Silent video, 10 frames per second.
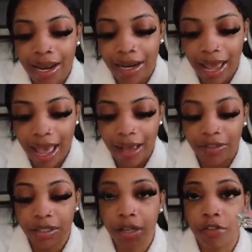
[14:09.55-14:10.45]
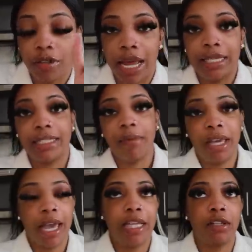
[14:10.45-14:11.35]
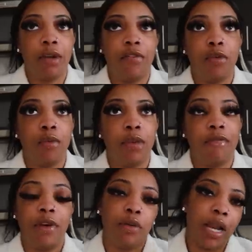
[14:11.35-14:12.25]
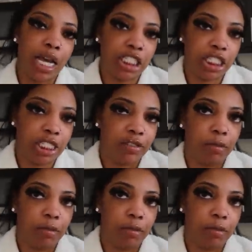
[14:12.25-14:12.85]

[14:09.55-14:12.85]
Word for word: They have stuff for like stomach aches, so if you feel nauseous,